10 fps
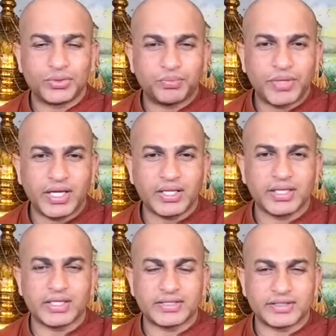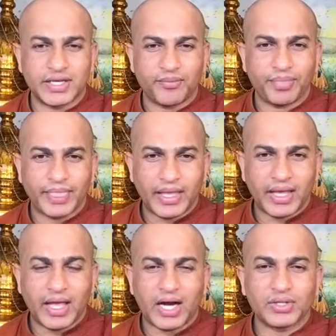to bring this uh,
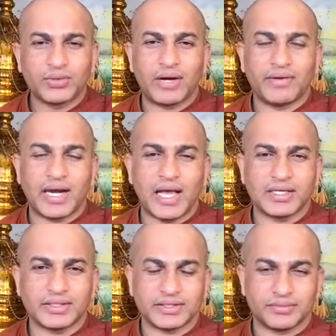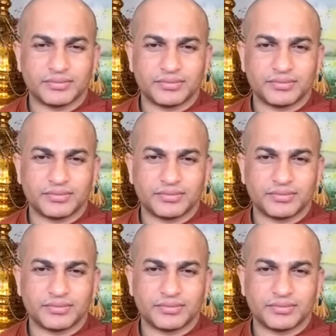air to our lungs.